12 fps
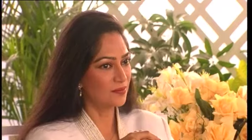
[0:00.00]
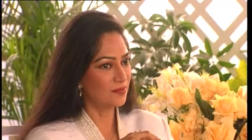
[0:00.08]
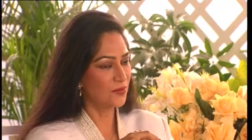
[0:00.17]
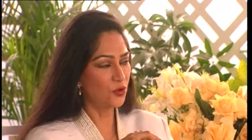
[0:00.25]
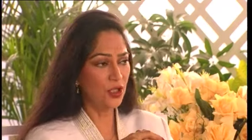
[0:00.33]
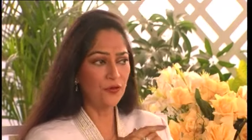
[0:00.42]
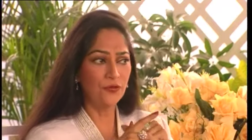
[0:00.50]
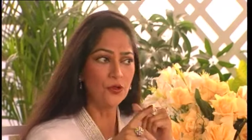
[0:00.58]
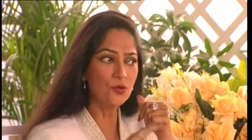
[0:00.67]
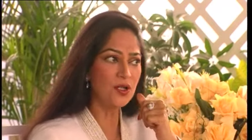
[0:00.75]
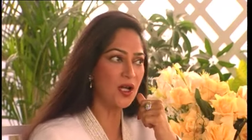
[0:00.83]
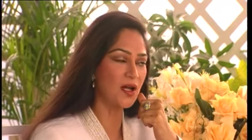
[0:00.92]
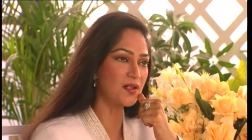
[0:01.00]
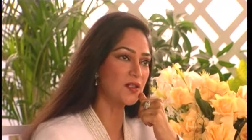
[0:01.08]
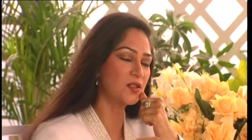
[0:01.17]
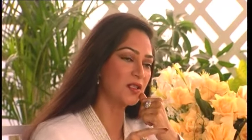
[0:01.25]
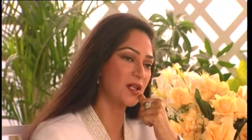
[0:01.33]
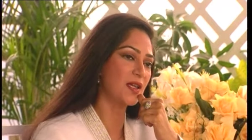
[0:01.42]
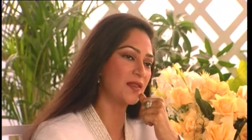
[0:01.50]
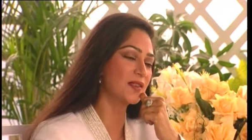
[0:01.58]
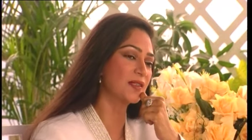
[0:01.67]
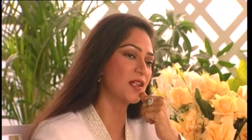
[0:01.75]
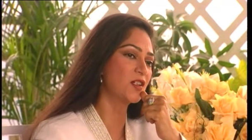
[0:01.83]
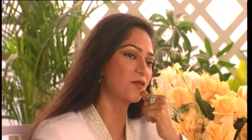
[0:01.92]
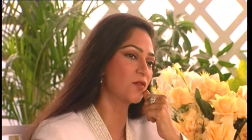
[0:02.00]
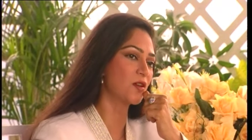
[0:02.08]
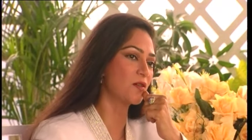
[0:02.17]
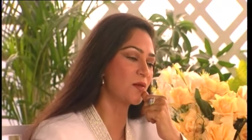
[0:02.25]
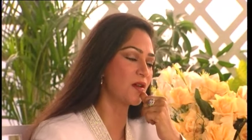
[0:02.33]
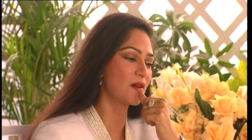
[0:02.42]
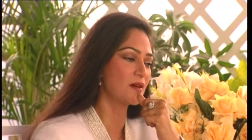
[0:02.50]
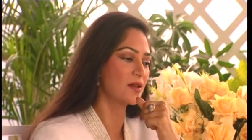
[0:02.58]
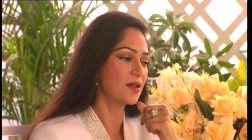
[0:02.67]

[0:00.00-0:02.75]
No, if you can't today at this stage of your career